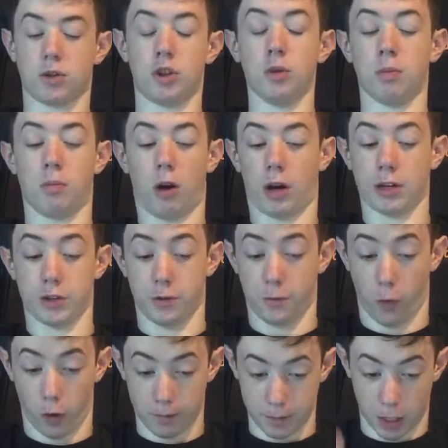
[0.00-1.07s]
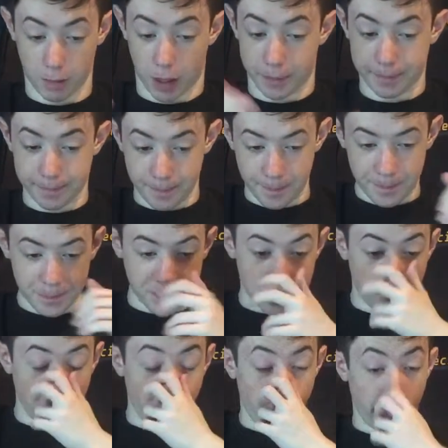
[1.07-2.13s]
That's what supermarkets are for. Come on.
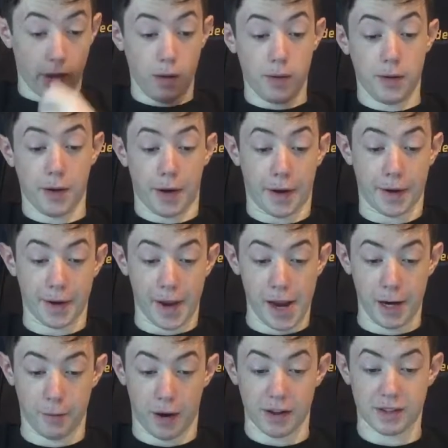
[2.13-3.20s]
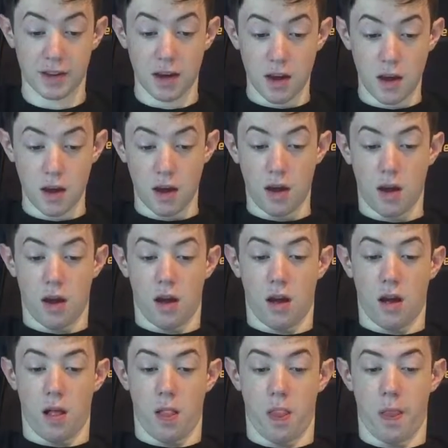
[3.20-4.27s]
Anyways,
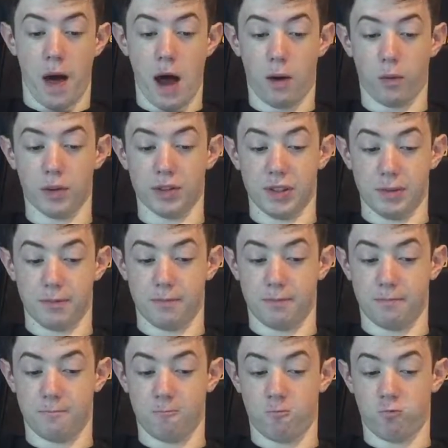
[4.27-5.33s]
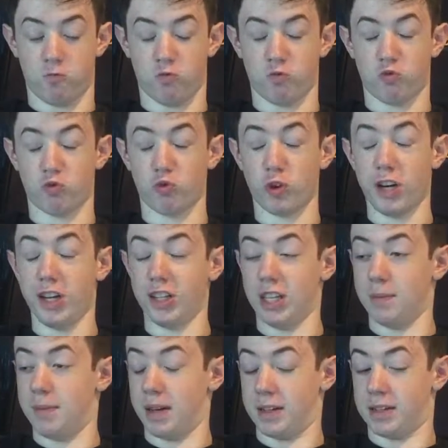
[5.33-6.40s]
that was a
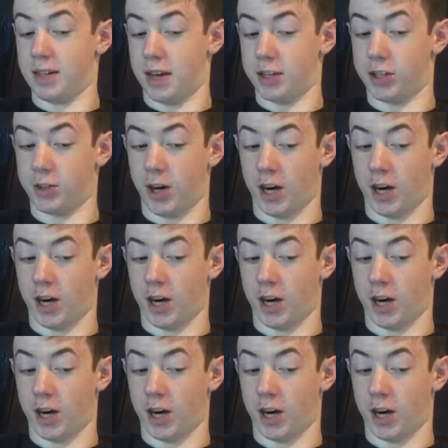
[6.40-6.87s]
really big